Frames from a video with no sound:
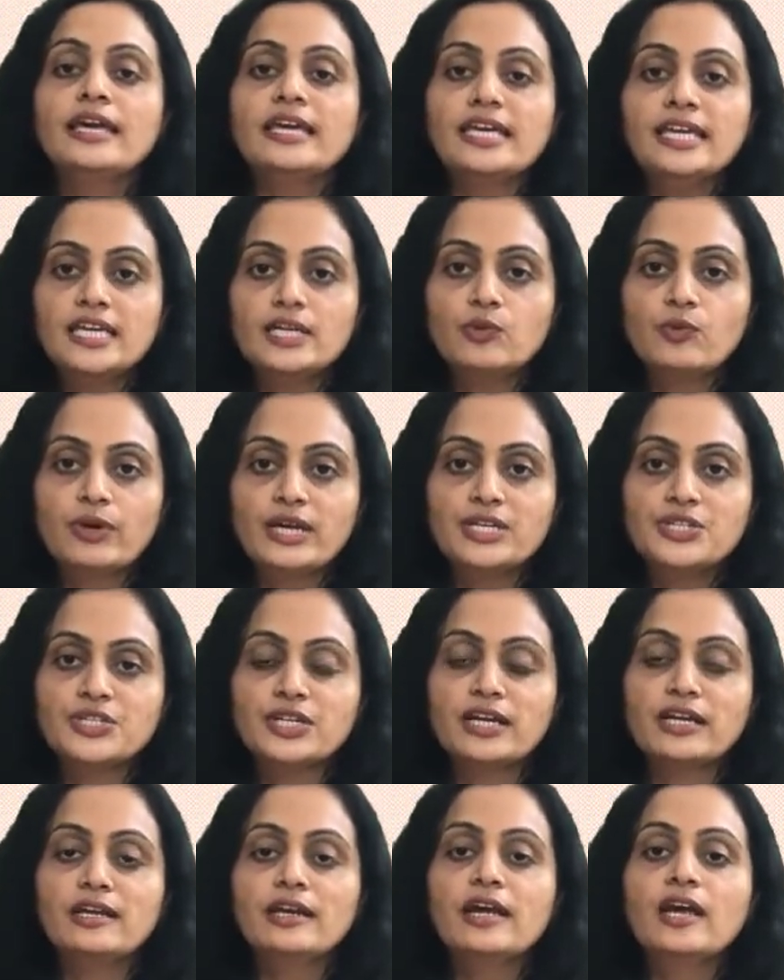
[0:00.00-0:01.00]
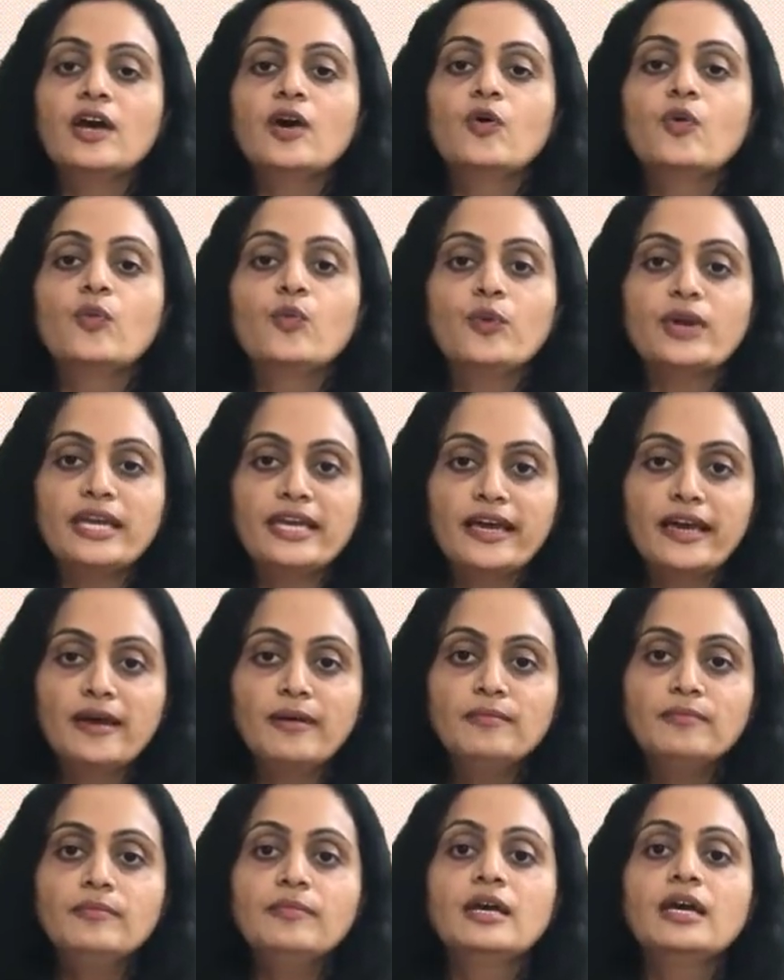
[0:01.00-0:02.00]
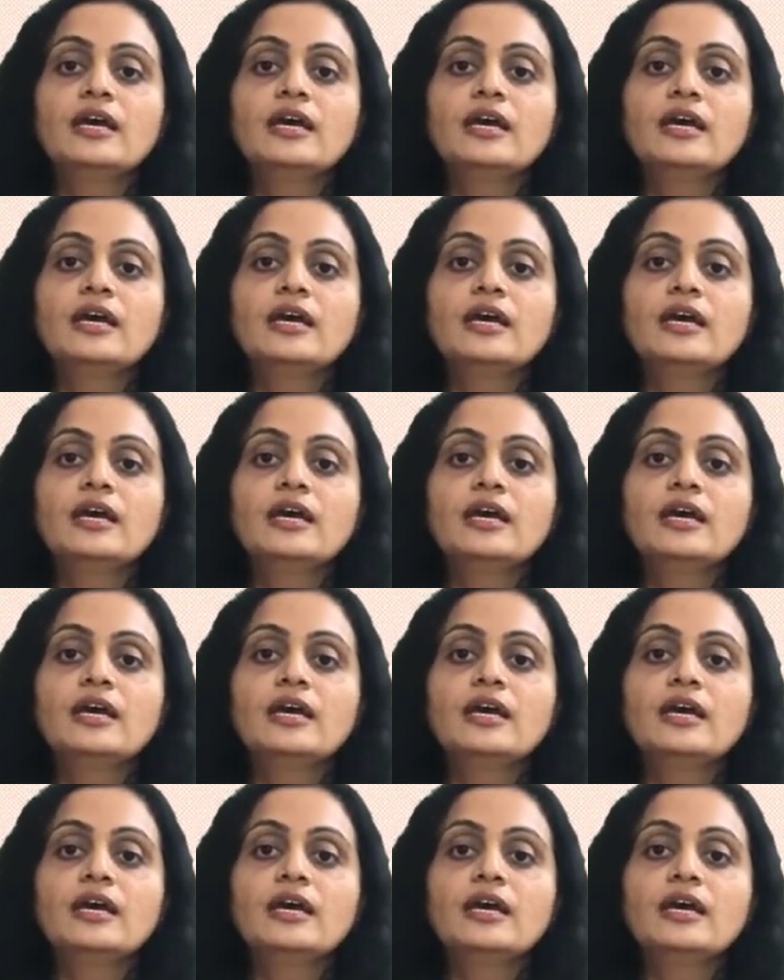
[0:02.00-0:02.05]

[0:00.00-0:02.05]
equation Vm